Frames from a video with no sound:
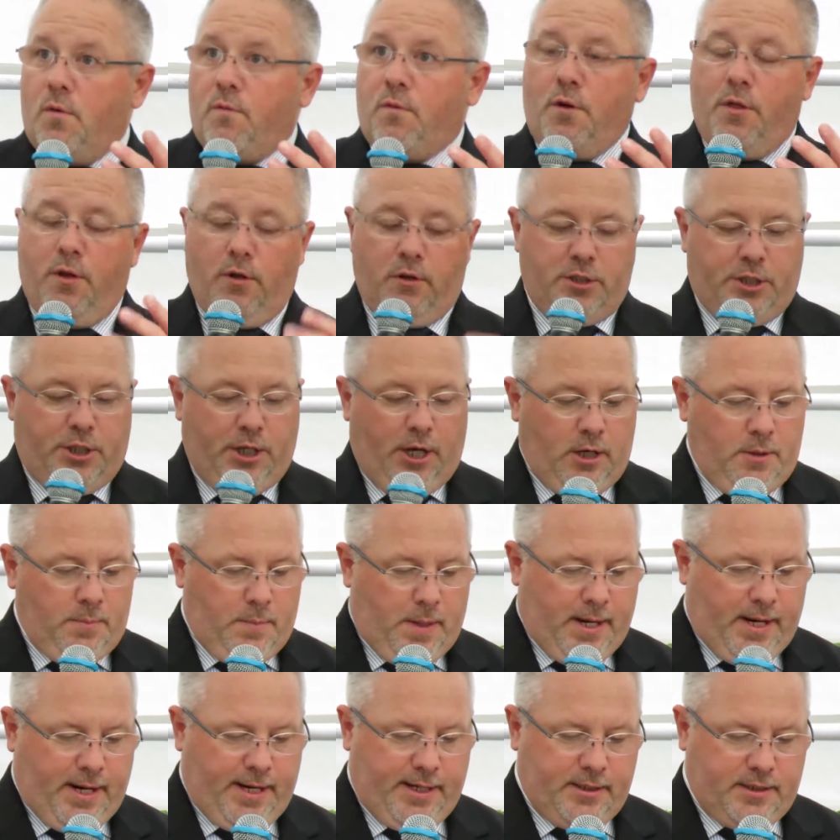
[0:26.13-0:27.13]
For those young
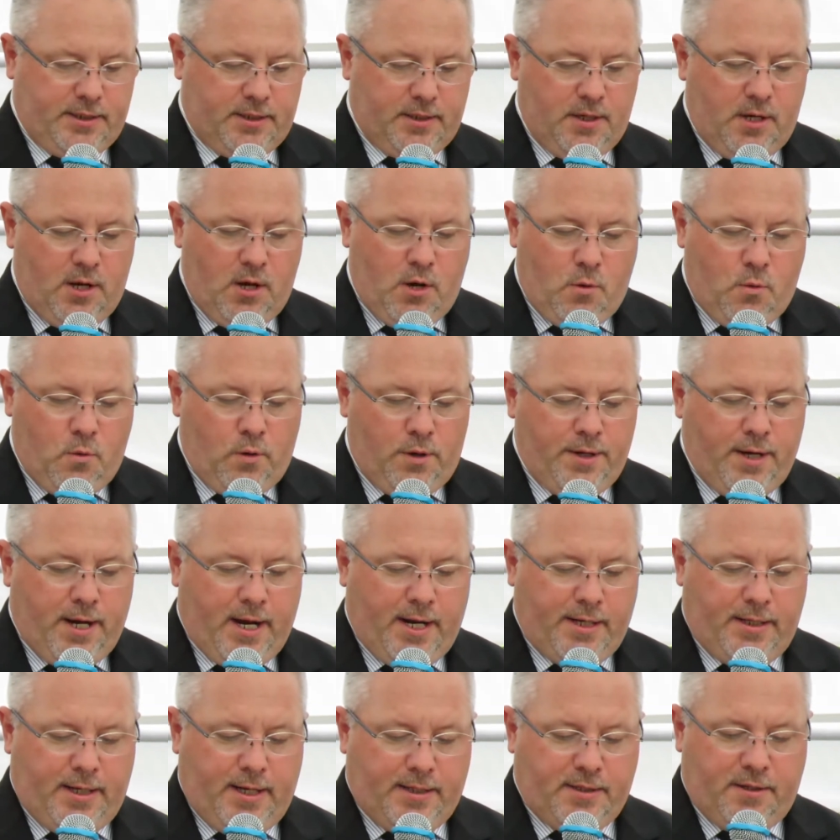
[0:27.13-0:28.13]
minds who are
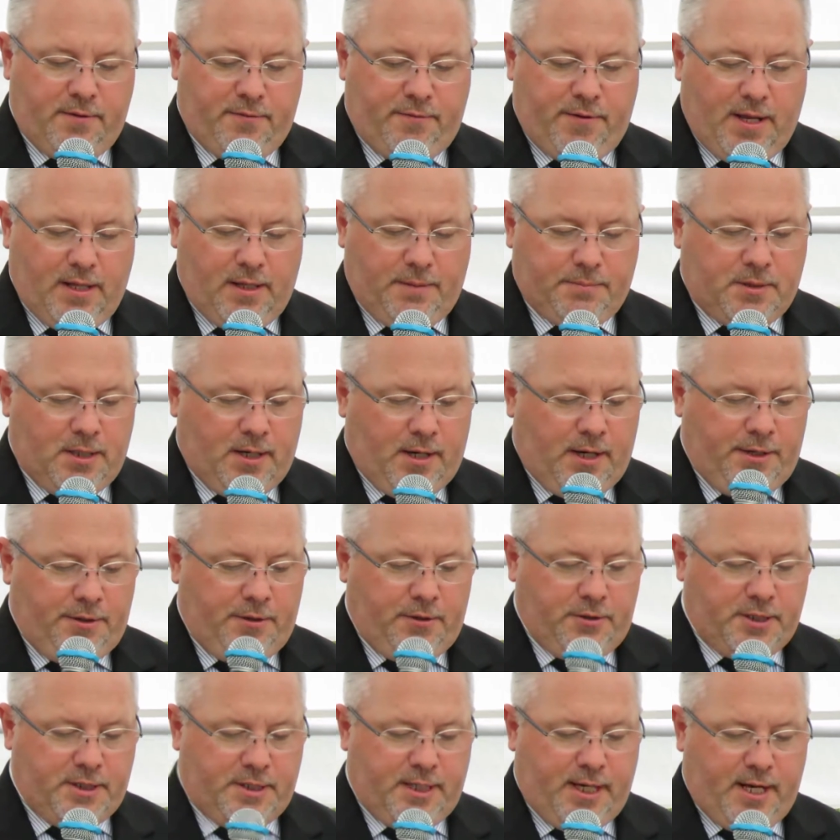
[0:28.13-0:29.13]
not yet developed to
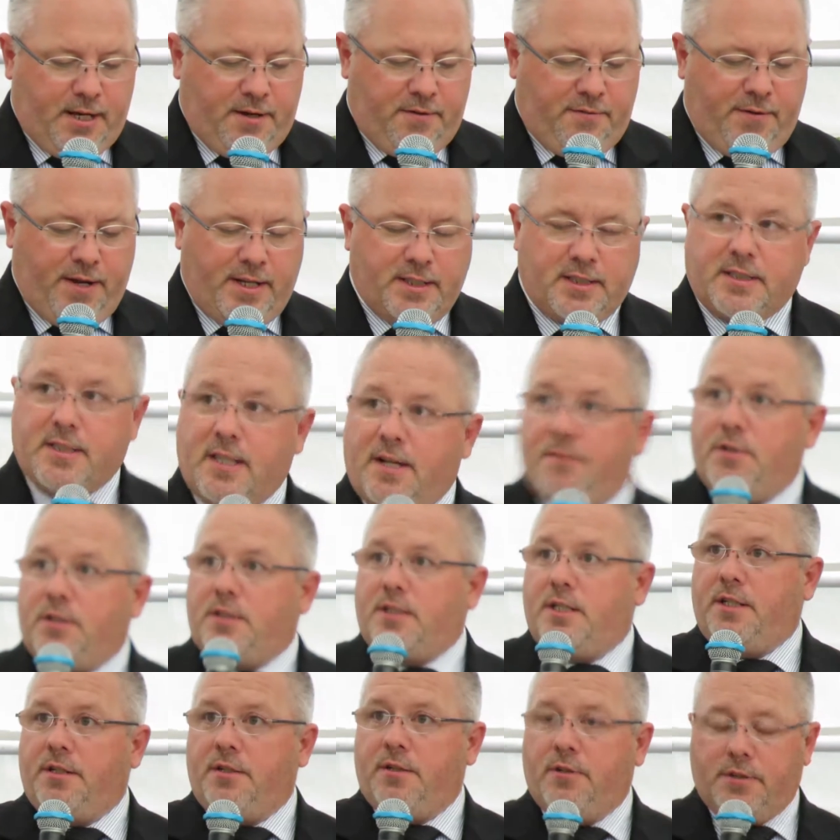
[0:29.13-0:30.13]
understand events
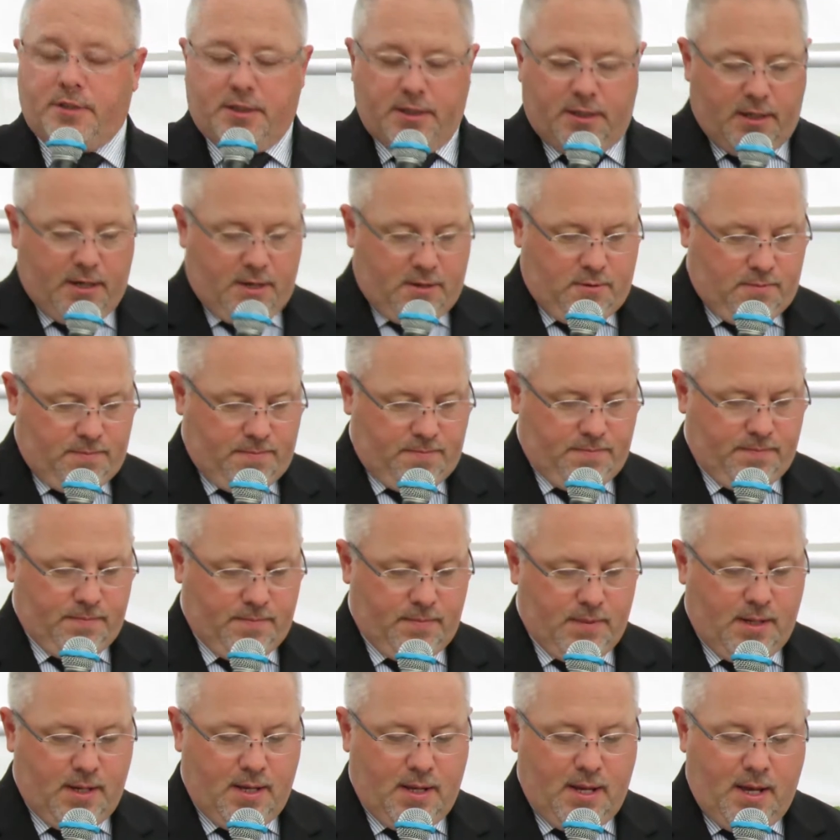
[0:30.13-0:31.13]
17 years ago,
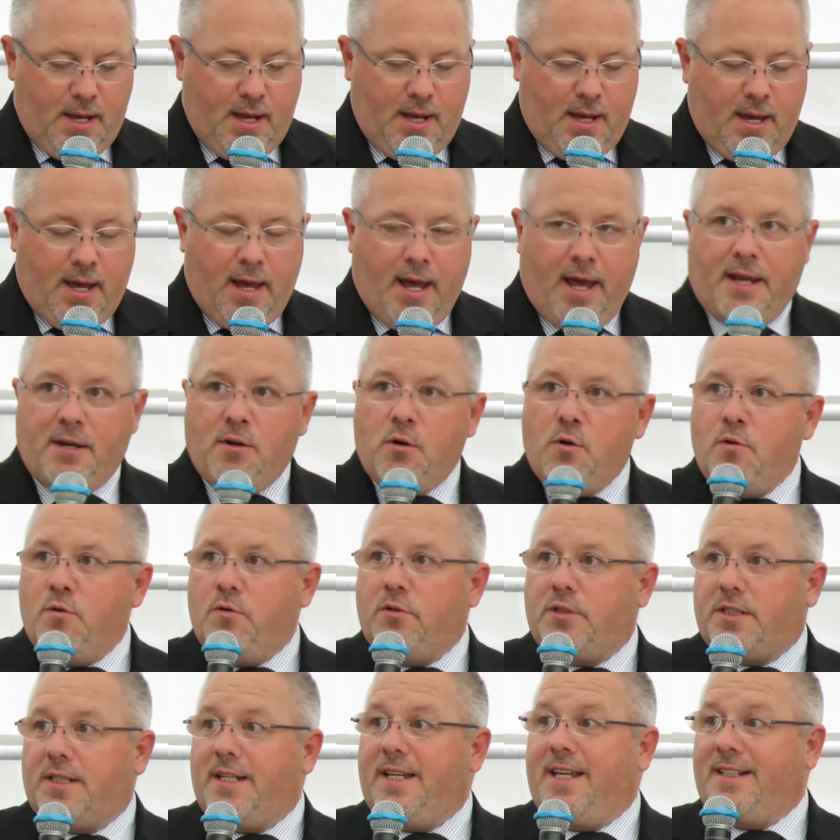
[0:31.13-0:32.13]
and
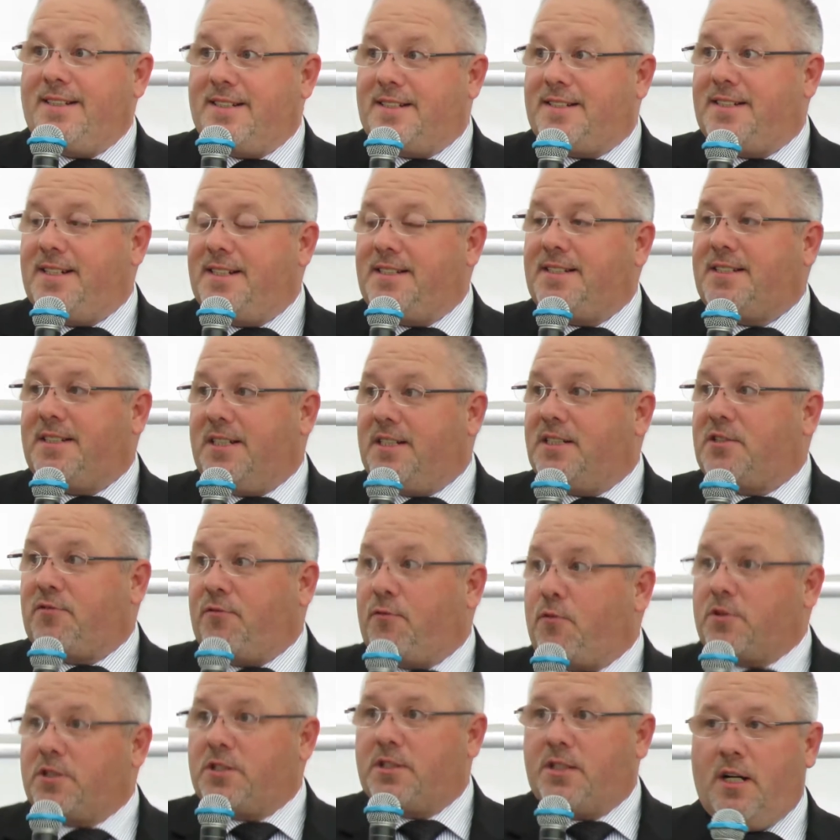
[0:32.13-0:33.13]
whose existence
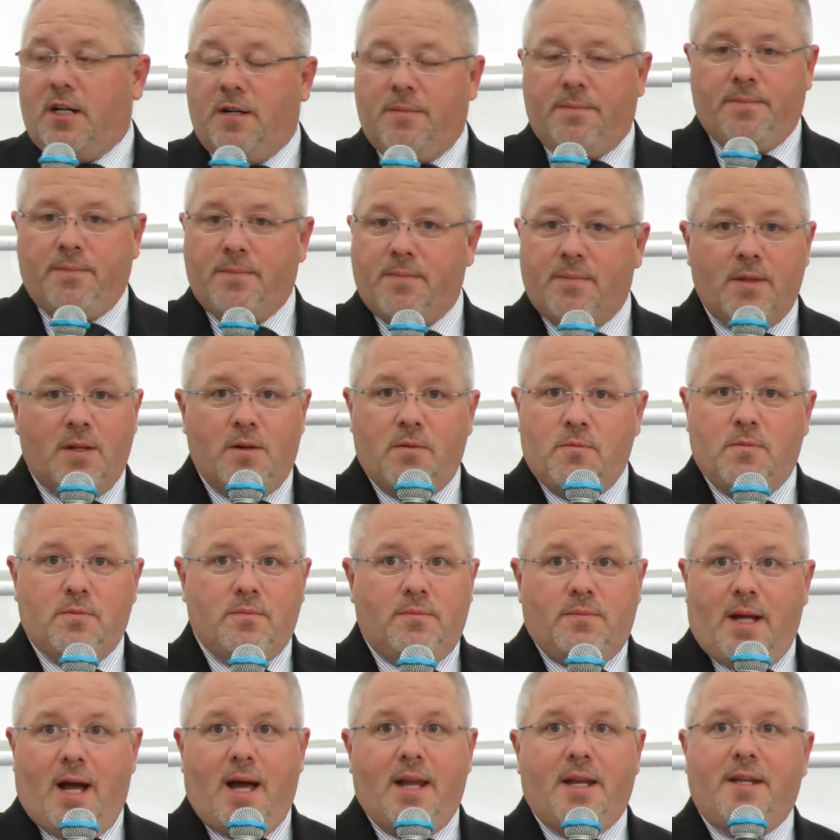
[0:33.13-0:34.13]
for some
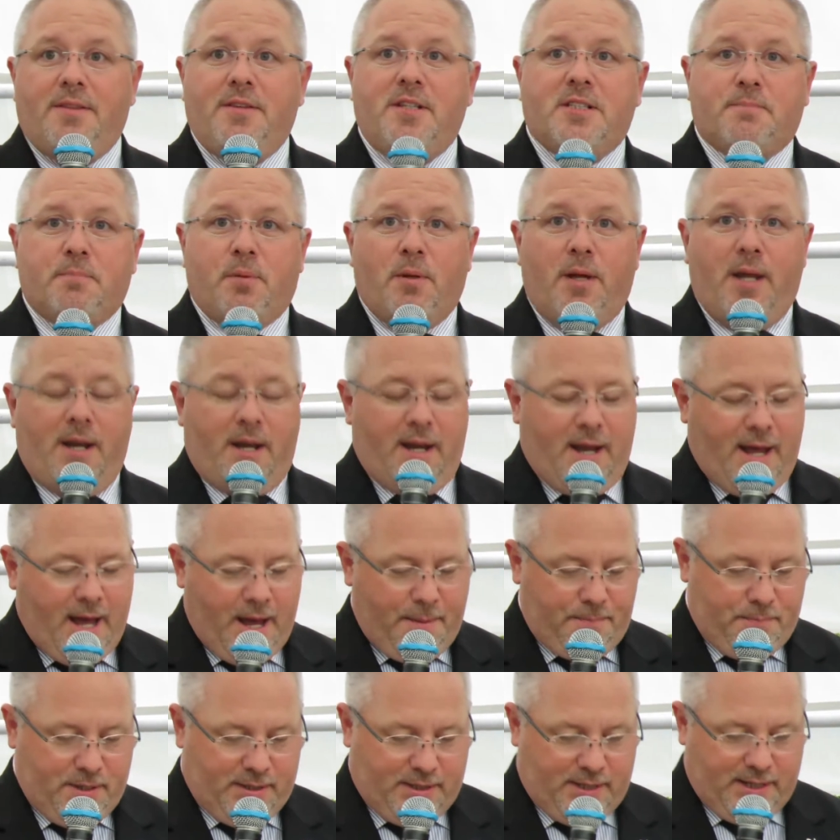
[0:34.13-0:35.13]
not on this planet
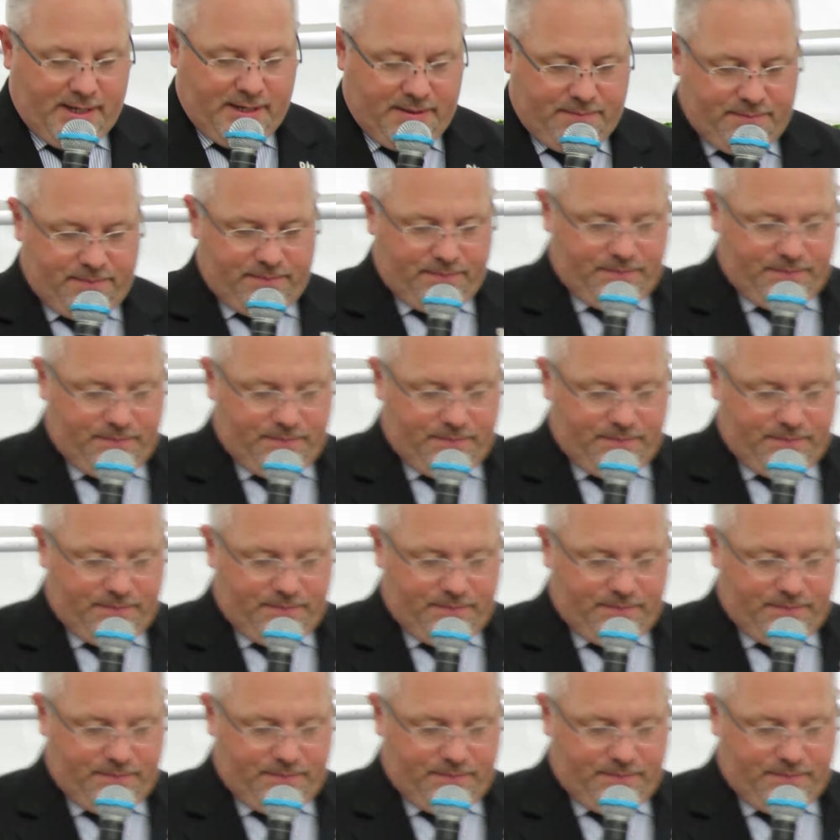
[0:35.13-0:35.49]
happened yet.